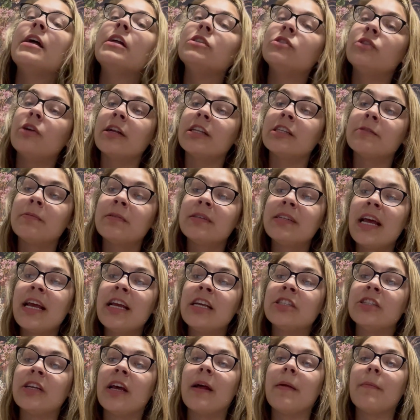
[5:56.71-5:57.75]

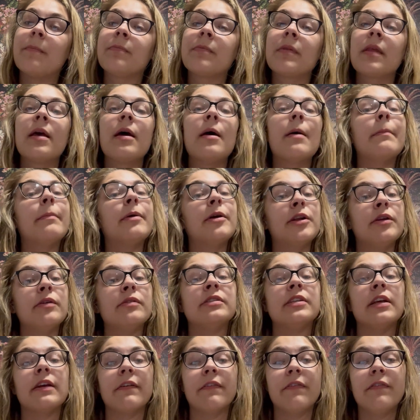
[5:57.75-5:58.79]
transportation,
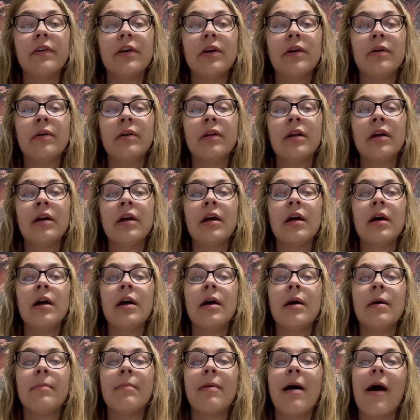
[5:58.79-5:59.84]
producing food,
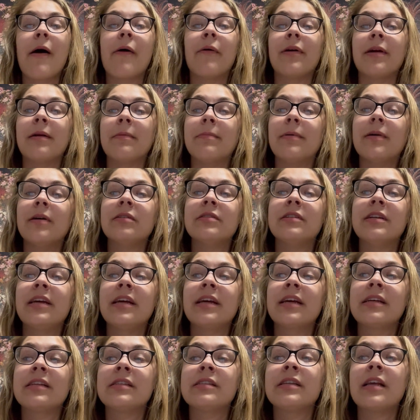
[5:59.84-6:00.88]
powering
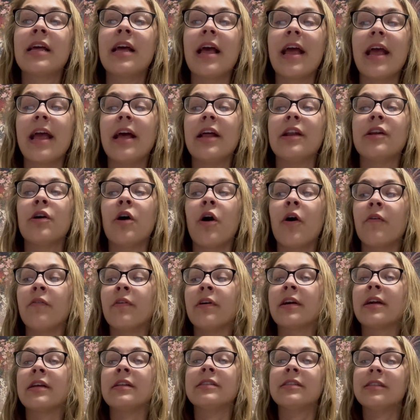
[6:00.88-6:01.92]
buildings, and
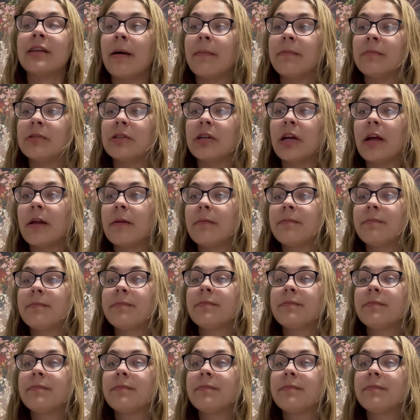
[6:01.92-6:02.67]
overconsumption.